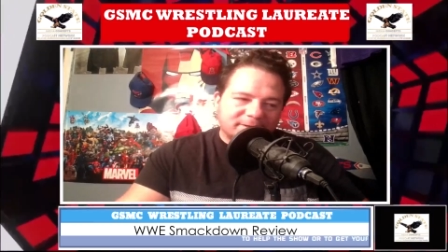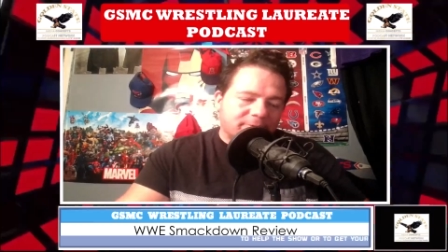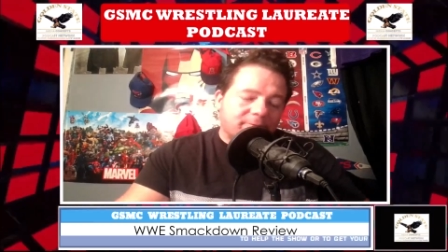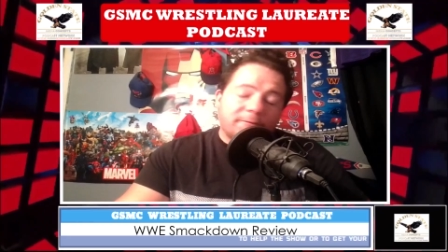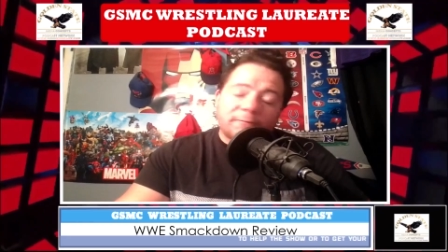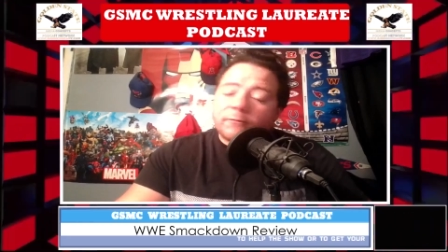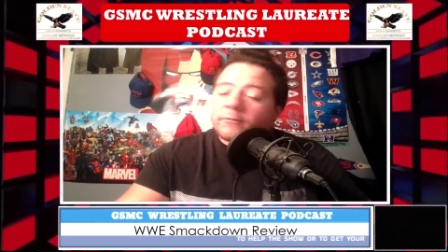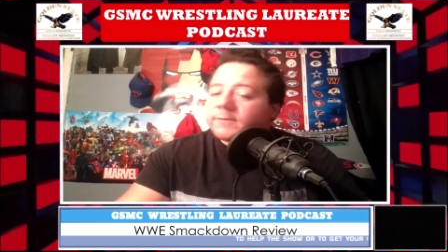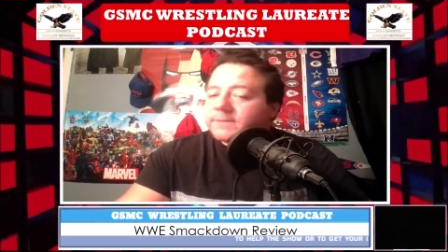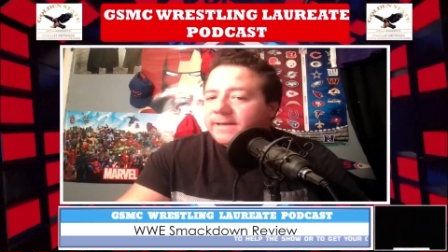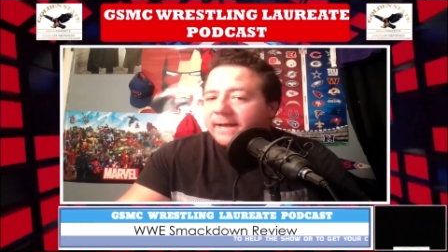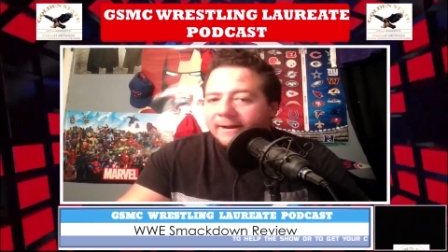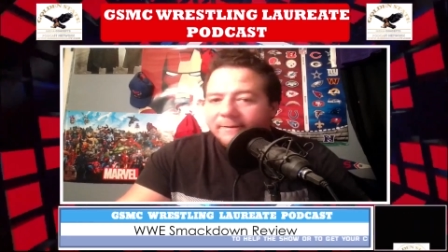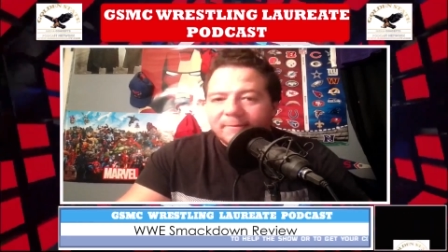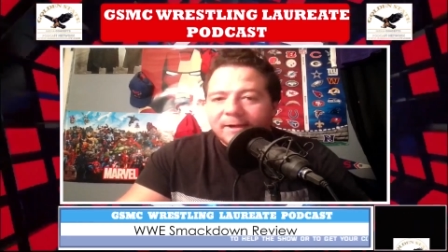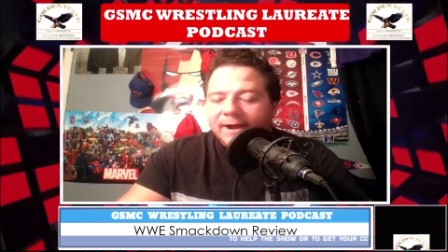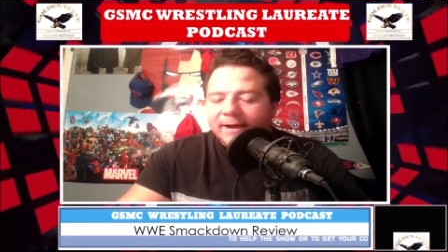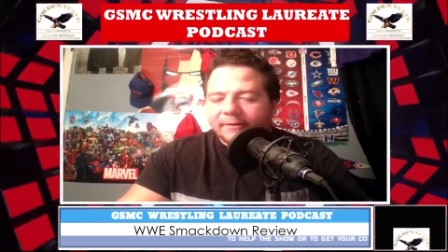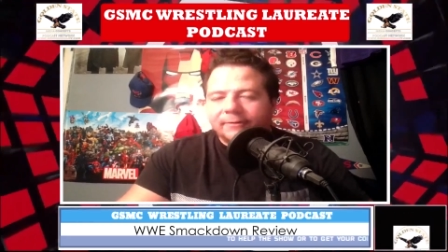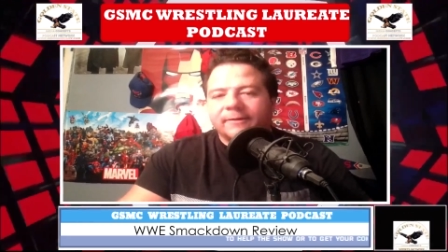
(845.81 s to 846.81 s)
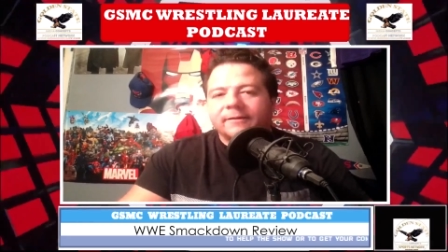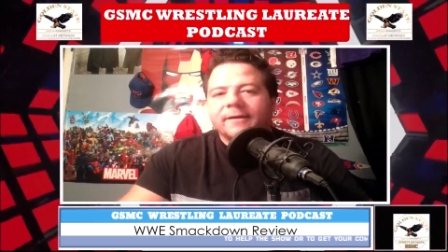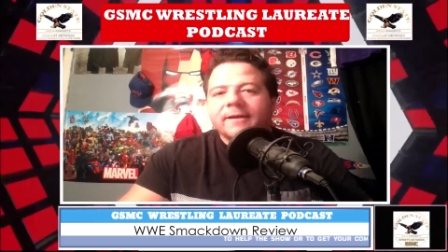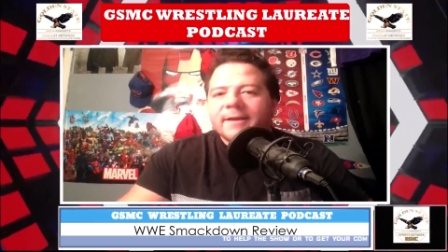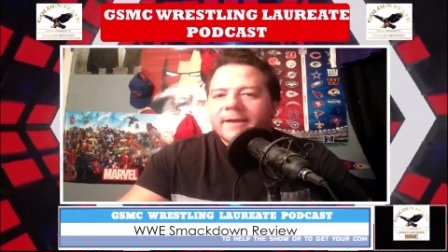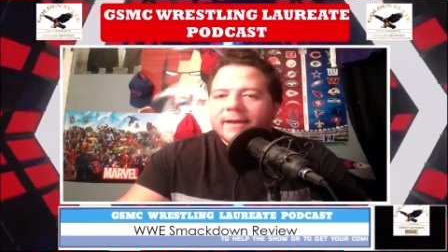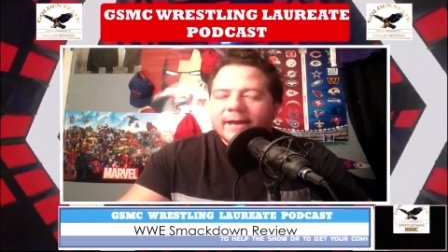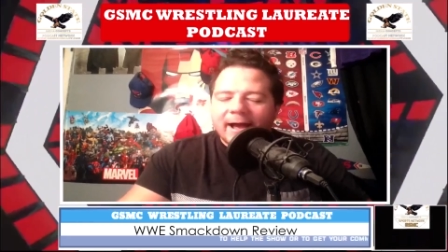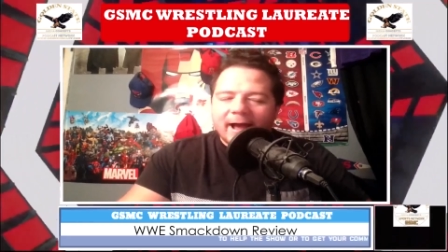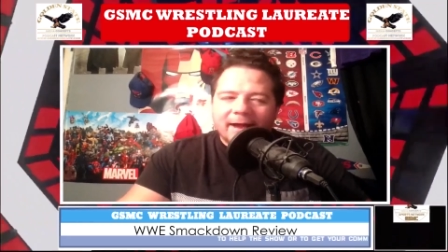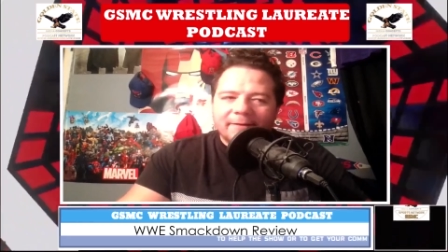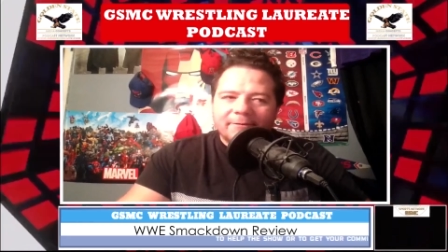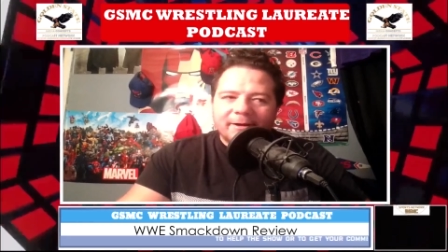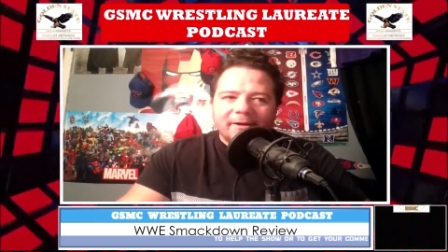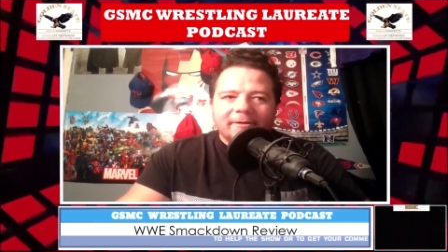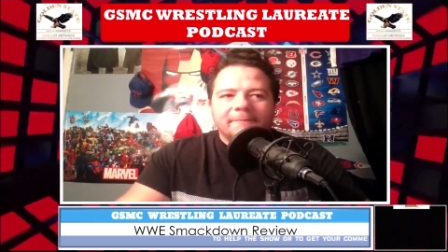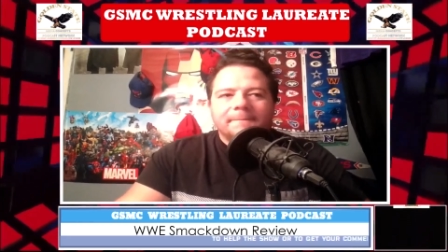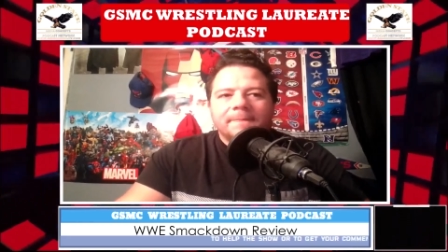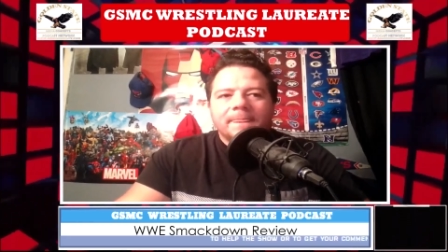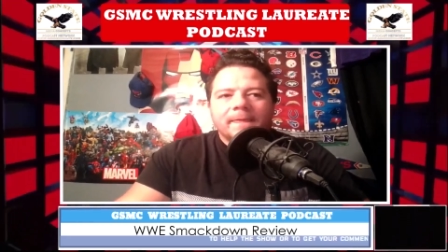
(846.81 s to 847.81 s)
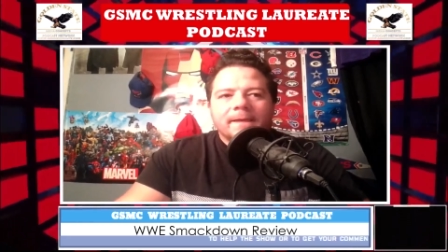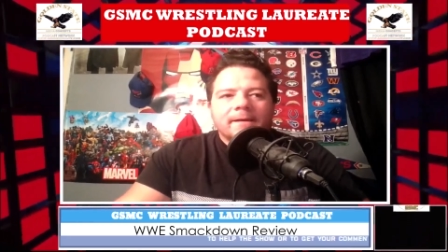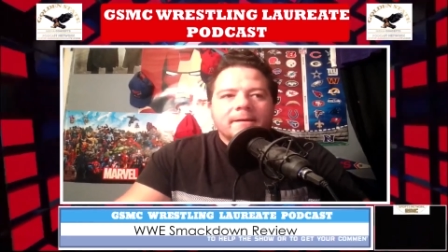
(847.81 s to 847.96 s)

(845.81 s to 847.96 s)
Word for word: So, of course, I admire. I admire.